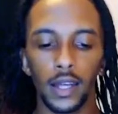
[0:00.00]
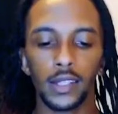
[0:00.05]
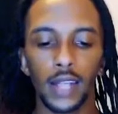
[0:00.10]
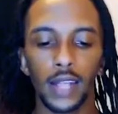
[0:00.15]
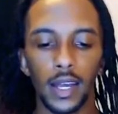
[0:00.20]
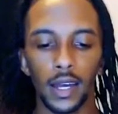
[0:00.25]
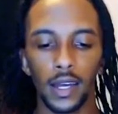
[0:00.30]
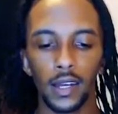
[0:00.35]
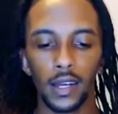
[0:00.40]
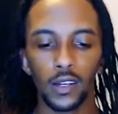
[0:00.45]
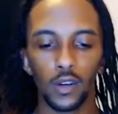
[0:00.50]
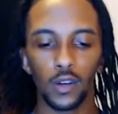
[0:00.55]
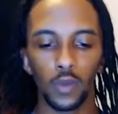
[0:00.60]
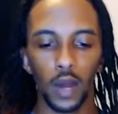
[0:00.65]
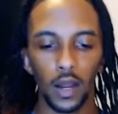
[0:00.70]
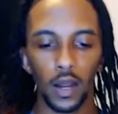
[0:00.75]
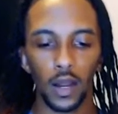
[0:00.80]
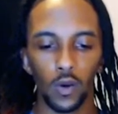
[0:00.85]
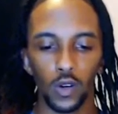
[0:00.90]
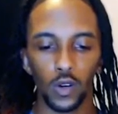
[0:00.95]
it's like an
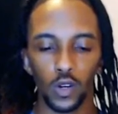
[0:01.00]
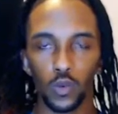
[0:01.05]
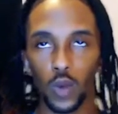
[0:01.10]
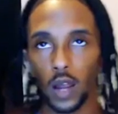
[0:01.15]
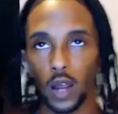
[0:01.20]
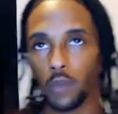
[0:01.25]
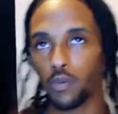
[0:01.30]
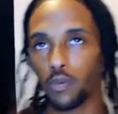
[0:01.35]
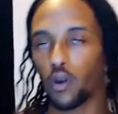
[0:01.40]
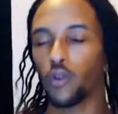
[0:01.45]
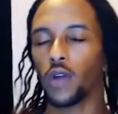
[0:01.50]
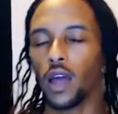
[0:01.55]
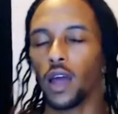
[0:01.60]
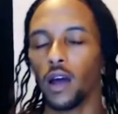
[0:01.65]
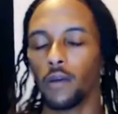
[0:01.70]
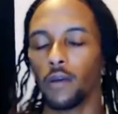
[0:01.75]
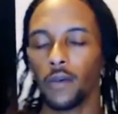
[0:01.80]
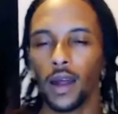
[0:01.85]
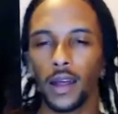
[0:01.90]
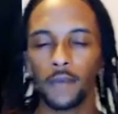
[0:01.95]
indirect or direct
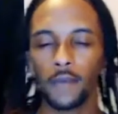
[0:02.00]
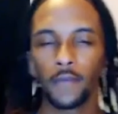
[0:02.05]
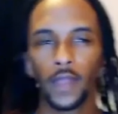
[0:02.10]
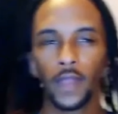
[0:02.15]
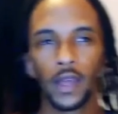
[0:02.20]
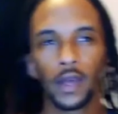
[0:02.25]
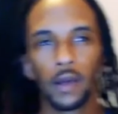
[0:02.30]
pronoun, right?